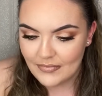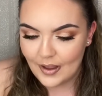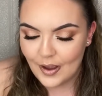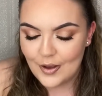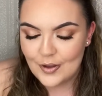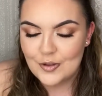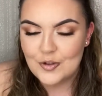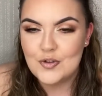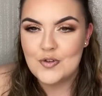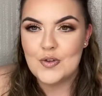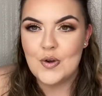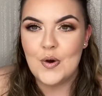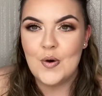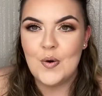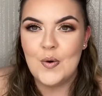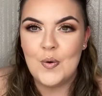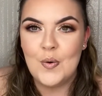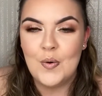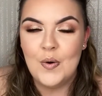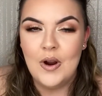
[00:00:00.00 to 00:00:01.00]

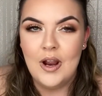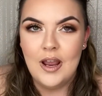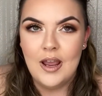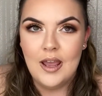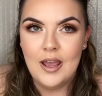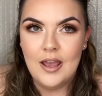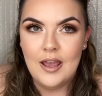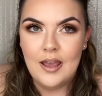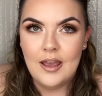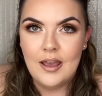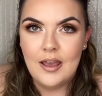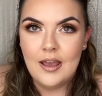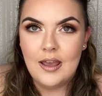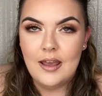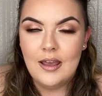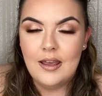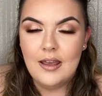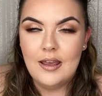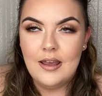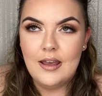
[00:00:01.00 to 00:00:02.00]
So
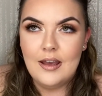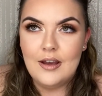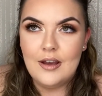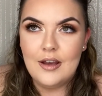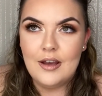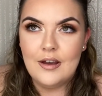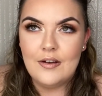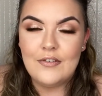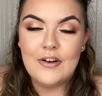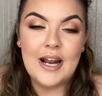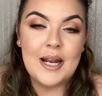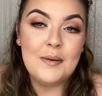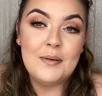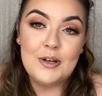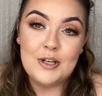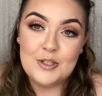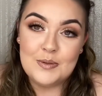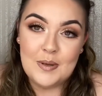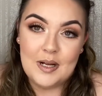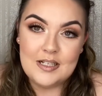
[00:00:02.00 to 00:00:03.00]
for anyone
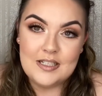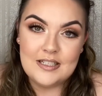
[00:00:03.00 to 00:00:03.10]
who's watching